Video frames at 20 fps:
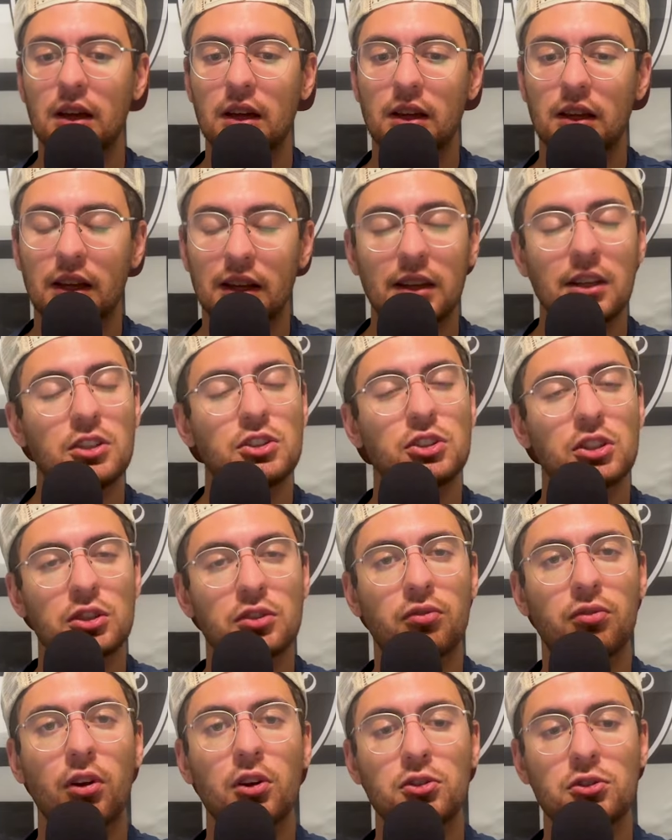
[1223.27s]
It is just
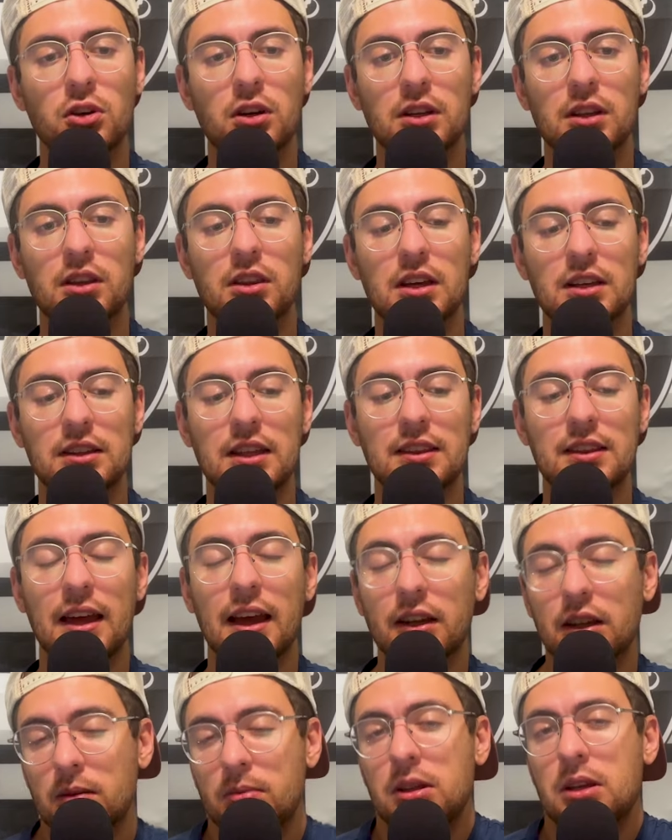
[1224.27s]
frustrating to think that that
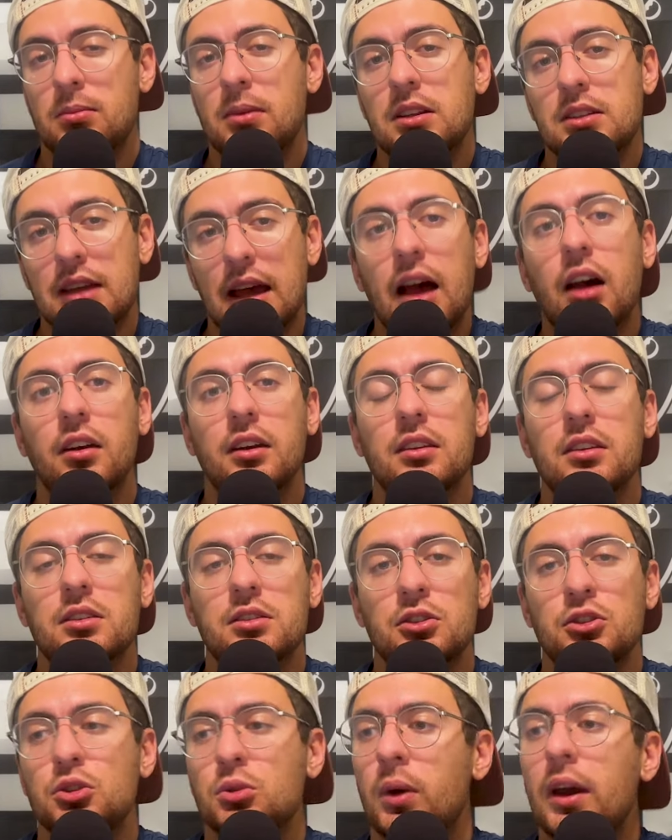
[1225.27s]
could be a mentality of the
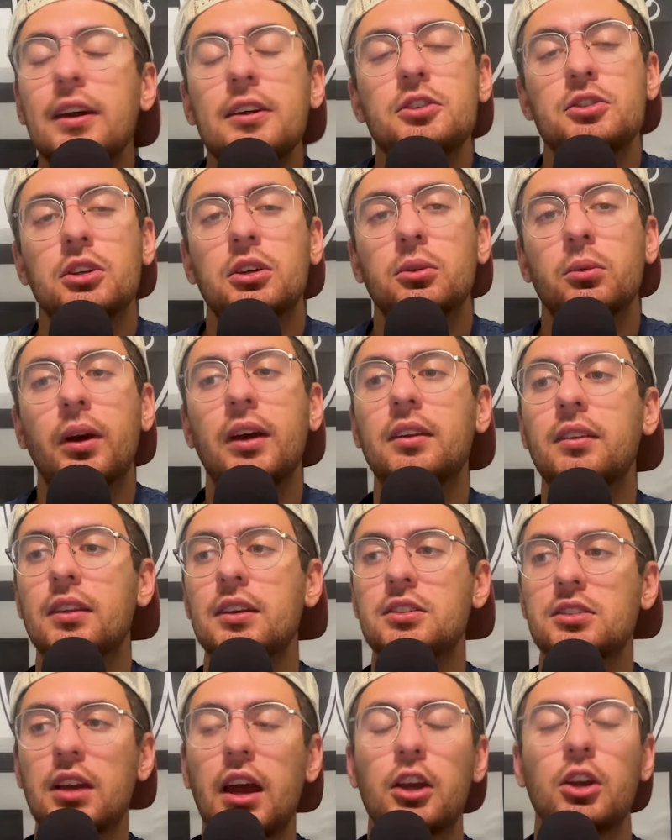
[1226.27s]
situation when this
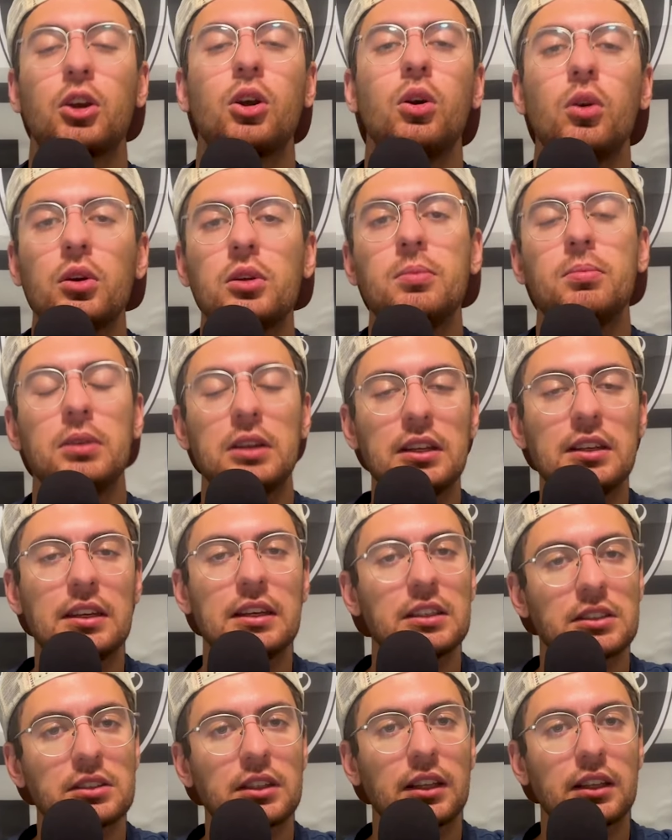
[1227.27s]
guy could be
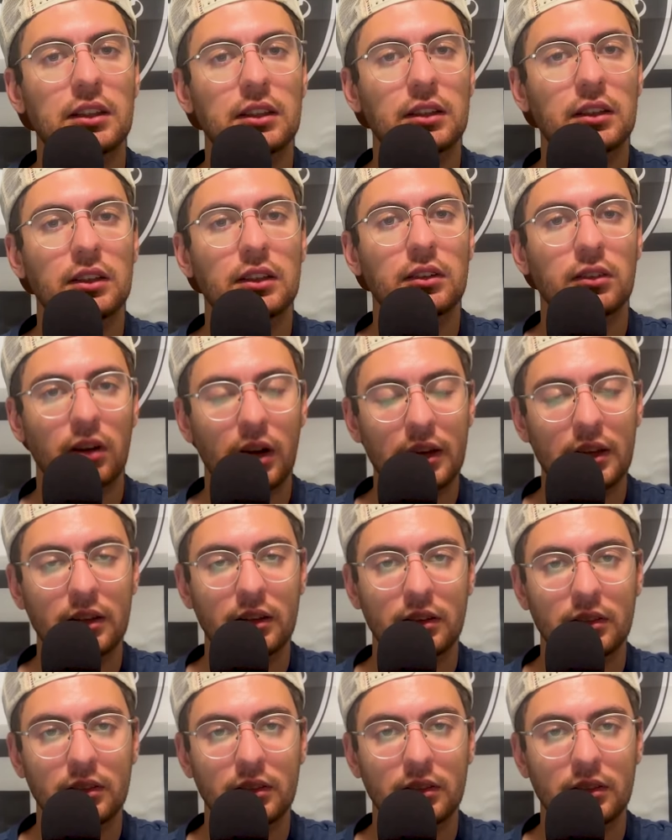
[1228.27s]
decent, right?